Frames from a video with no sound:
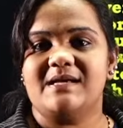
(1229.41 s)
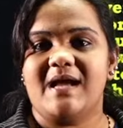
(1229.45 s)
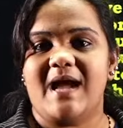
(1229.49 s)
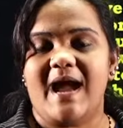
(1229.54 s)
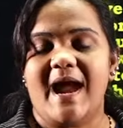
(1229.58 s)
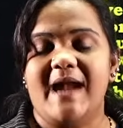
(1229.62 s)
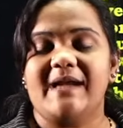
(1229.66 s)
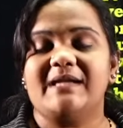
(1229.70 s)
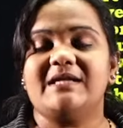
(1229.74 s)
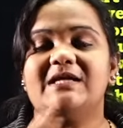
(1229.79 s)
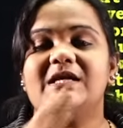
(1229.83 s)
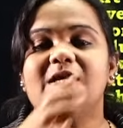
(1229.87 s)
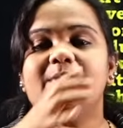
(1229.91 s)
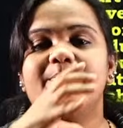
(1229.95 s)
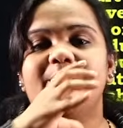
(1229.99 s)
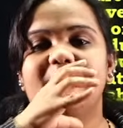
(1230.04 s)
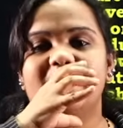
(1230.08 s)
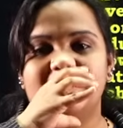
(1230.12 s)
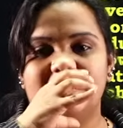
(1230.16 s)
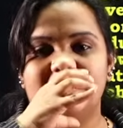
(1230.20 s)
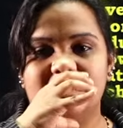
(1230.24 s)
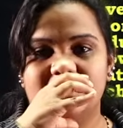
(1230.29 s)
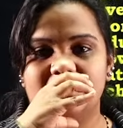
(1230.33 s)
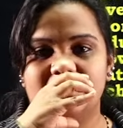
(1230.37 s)
and keep
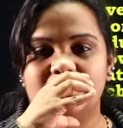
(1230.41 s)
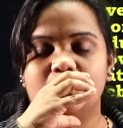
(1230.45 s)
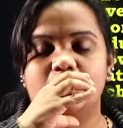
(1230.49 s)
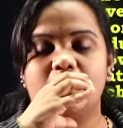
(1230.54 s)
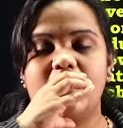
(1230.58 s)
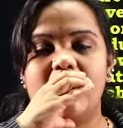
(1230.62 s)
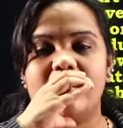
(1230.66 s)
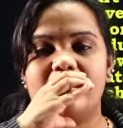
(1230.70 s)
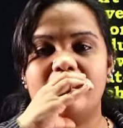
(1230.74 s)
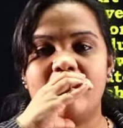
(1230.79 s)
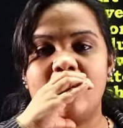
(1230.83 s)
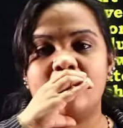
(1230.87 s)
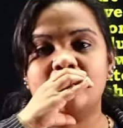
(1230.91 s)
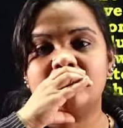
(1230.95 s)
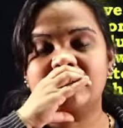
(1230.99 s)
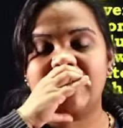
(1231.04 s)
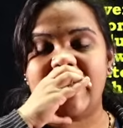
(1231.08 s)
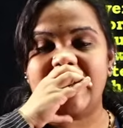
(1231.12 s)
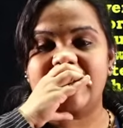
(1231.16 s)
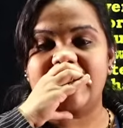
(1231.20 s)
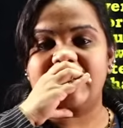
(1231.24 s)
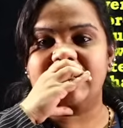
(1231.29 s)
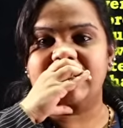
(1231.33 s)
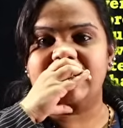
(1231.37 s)
it to your mouth
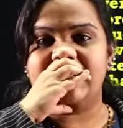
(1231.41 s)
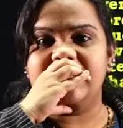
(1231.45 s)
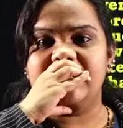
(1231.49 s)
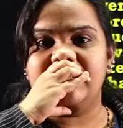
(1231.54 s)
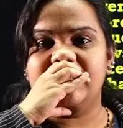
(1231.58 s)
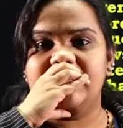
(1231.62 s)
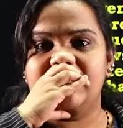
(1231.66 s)
tightly.